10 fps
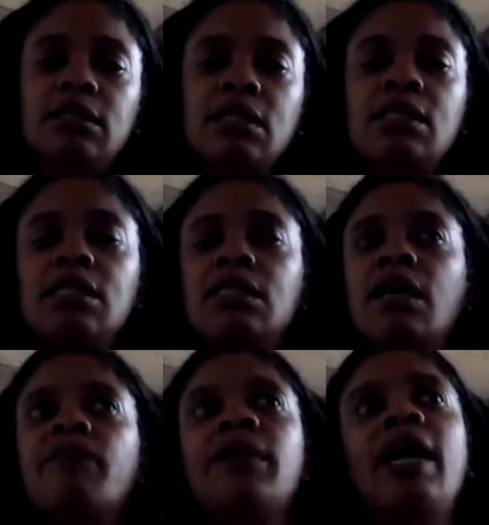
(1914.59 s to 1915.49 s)
It's just
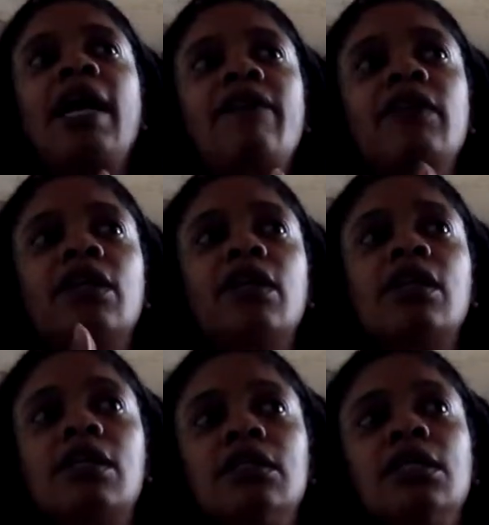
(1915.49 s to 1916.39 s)
something I have to
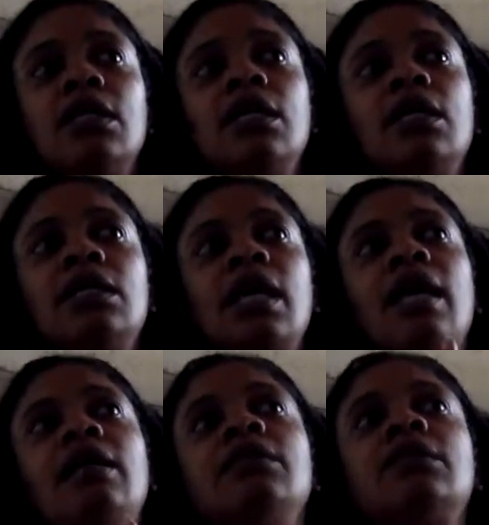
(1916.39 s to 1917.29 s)
learn,
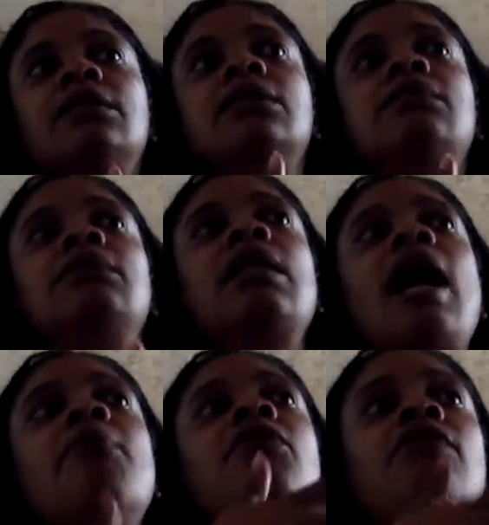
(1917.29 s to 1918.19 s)
that
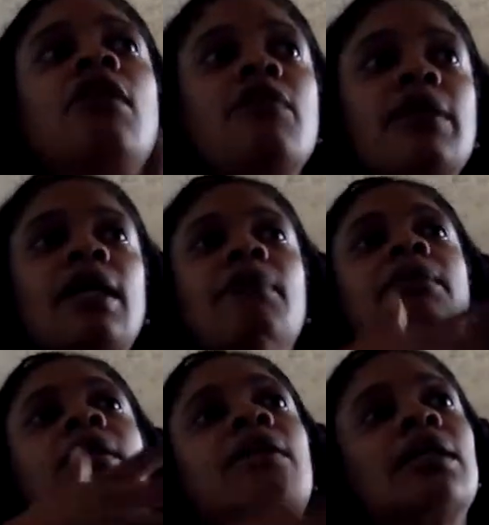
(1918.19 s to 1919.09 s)
I'm growing,
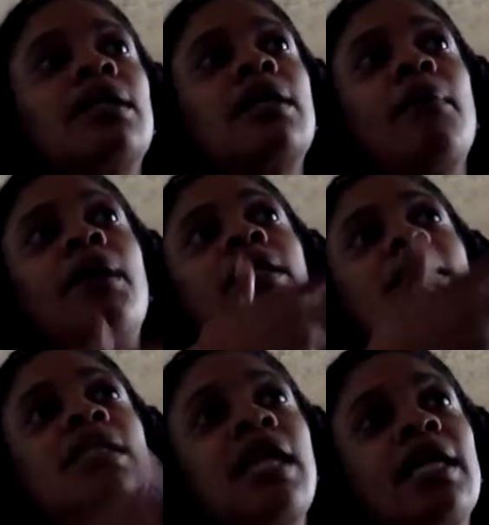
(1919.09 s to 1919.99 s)
I'm learning, I'm
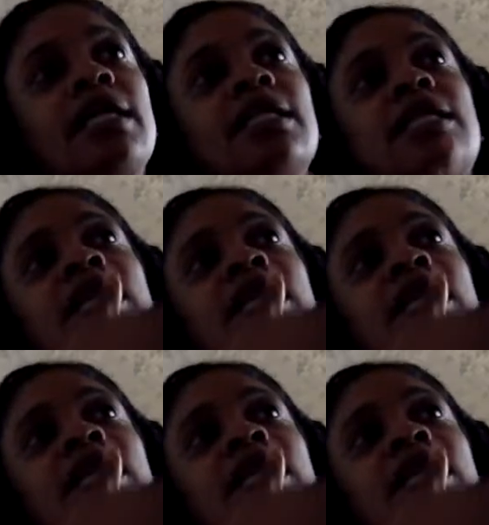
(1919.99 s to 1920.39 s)
understanding. This is